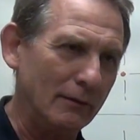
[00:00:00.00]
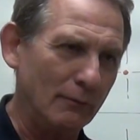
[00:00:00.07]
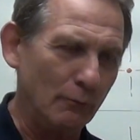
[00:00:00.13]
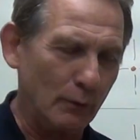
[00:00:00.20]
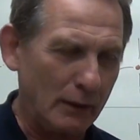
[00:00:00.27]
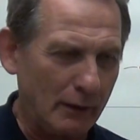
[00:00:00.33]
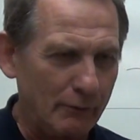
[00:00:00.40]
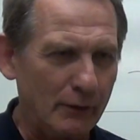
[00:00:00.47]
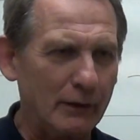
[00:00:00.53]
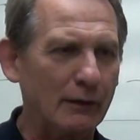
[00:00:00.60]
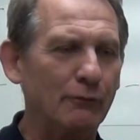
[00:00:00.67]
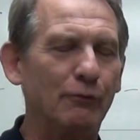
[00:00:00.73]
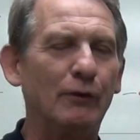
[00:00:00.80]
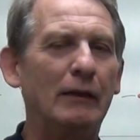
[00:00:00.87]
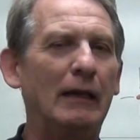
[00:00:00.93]
whatever you
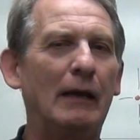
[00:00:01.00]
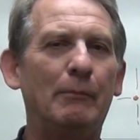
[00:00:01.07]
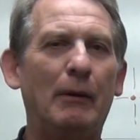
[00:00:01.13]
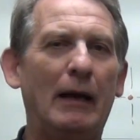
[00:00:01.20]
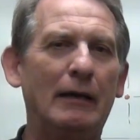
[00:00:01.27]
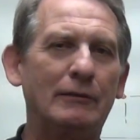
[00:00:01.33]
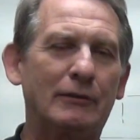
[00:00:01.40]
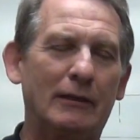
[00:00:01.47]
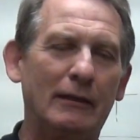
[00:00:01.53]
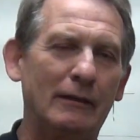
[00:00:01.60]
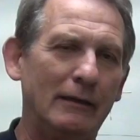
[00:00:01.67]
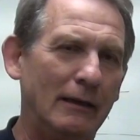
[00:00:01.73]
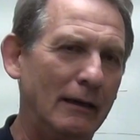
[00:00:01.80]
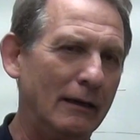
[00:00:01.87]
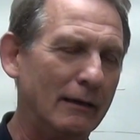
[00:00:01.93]
can fit in that basket,
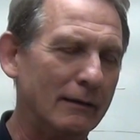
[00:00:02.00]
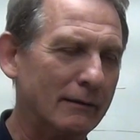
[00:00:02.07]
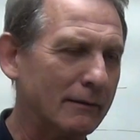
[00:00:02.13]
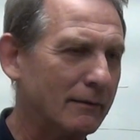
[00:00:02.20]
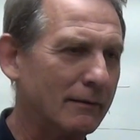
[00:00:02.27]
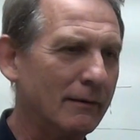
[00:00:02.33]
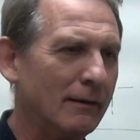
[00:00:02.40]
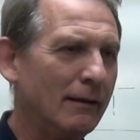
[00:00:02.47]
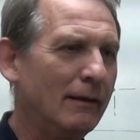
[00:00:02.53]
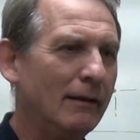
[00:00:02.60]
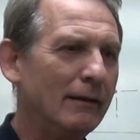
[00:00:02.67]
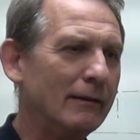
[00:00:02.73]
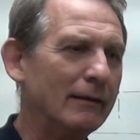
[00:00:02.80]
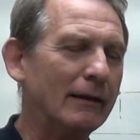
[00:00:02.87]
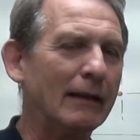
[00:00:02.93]
you
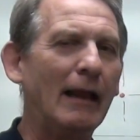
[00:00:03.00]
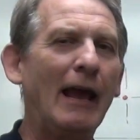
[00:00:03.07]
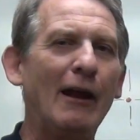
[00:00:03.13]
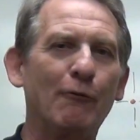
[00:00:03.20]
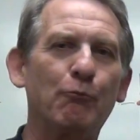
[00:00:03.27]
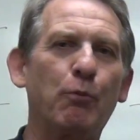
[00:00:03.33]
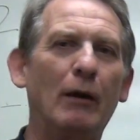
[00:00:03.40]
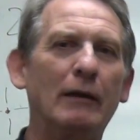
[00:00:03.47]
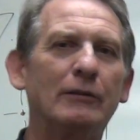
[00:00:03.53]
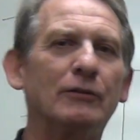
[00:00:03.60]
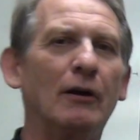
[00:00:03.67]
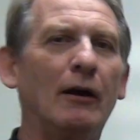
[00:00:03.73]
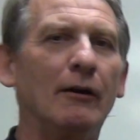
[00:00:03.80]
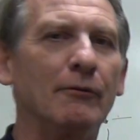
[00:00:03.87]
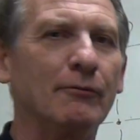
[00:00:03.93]
get half price
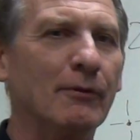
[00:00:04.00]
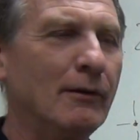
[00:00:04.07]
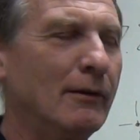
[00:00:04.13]
off.